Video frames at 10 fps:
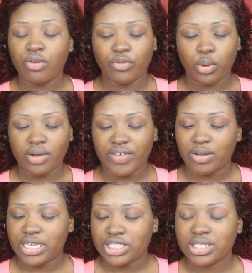For
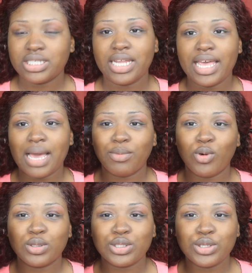foundation today, I'm
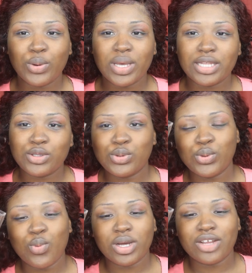going to go
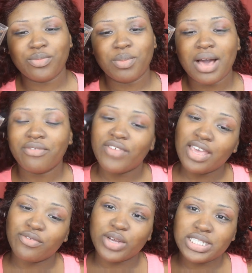into one of my
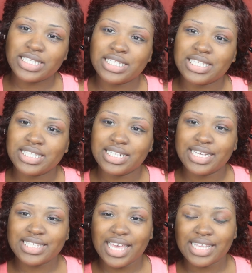favorites. This is the
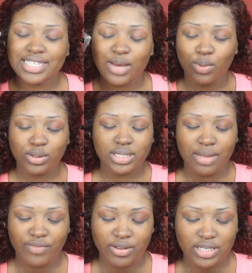NYX Can't Stop Won't
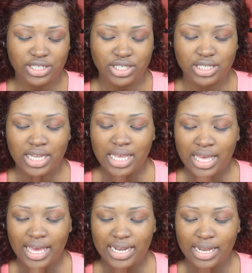Stop foundation,
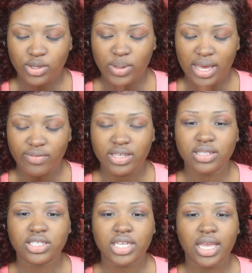and I do have it
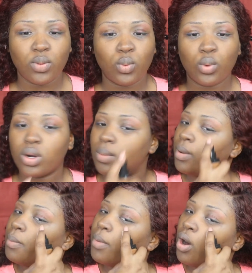in the shade
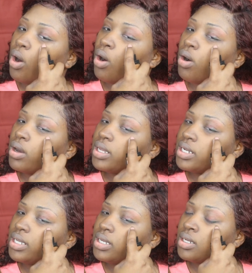Warm
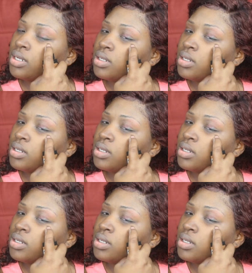Mahogany.